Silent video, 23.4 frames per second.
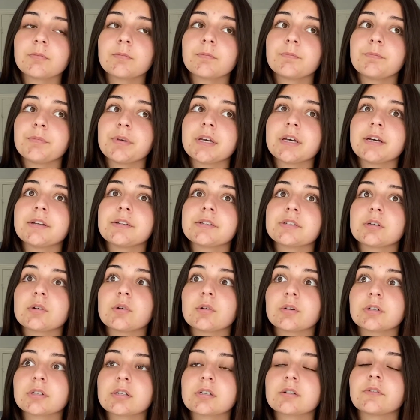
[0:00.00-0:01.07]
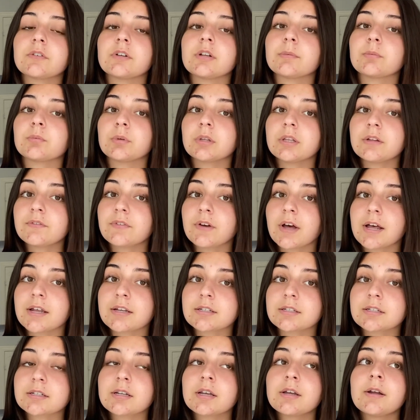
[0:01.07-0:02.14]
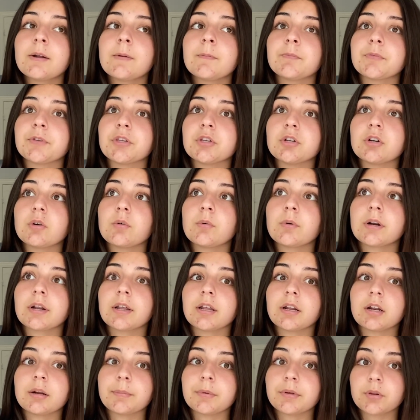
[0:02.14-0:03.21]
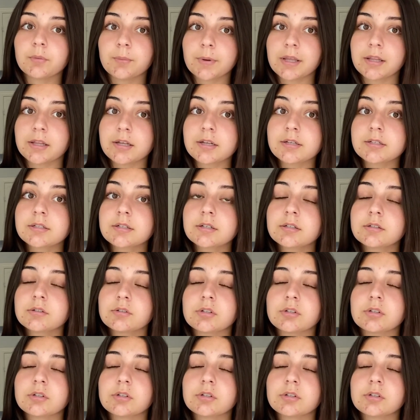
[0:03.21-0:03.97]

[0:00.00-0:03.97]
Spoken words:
because the courses fill up really fast and you don't want to end up on the wait list.